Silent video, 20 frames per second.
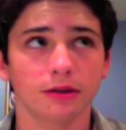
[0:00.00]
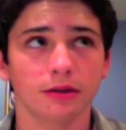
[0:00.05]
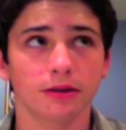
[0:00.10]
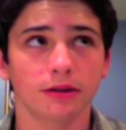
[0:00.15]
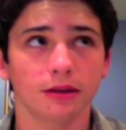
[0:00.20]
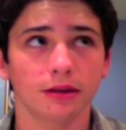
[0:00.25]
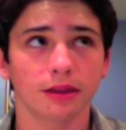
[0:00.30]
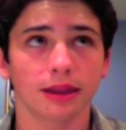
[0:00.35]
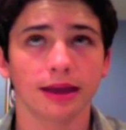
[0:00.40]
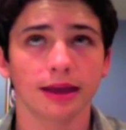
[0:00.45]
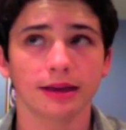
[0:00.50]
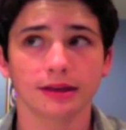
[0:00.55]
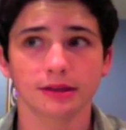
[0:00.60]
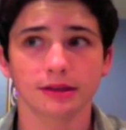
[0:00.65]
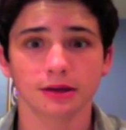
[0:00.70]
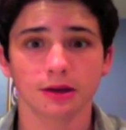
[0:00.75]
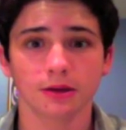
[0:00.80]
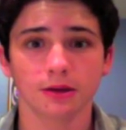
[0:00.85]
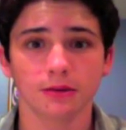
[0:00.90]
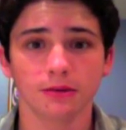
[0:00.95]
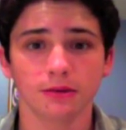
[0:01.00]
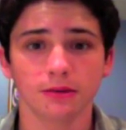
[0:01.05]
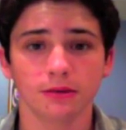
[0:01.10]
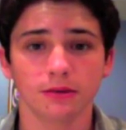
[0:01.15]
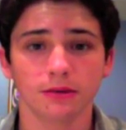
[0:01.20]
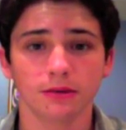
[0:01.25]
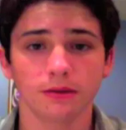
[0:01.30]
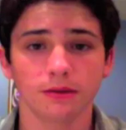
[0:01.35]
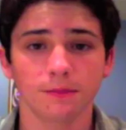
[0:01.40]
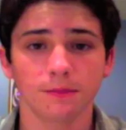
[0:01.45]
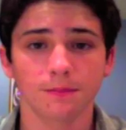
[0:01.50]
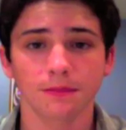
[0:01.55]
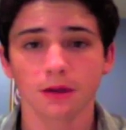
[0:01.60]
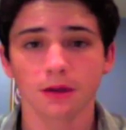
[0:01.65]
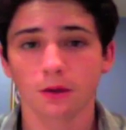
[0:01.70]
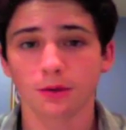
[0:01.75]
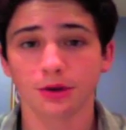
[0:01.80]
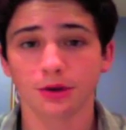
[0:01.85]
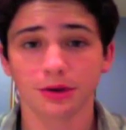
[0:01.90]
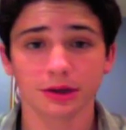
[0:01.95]
like so.
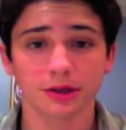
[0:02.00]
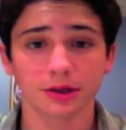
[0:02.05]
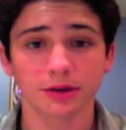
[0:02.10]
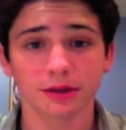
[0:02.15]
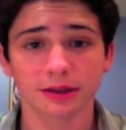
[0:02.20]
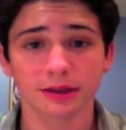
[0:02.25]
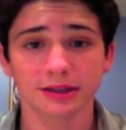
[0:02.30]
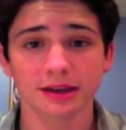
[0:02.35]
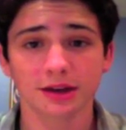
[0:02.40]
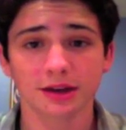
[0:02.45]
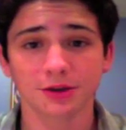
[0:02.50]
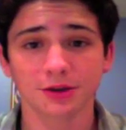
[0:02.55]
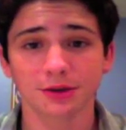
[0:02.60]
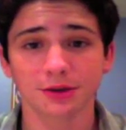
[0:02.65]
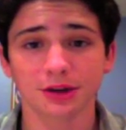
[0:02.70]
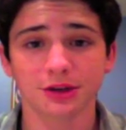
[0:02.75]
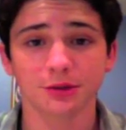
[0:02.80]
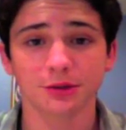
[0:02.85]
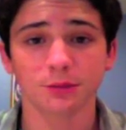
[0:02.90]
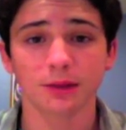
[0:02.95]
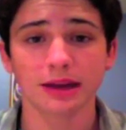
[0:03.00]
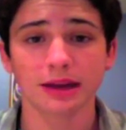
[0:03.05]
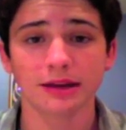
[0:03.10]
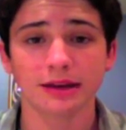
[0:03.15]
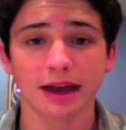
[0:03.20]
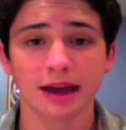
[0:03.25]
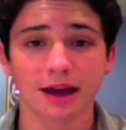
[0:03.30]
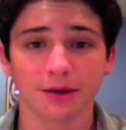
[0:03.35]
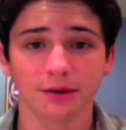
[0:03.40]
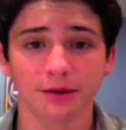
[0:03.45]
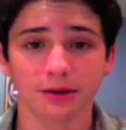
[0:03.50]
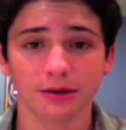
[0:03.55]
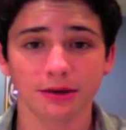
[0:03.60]
Or you can turn the saturation way down.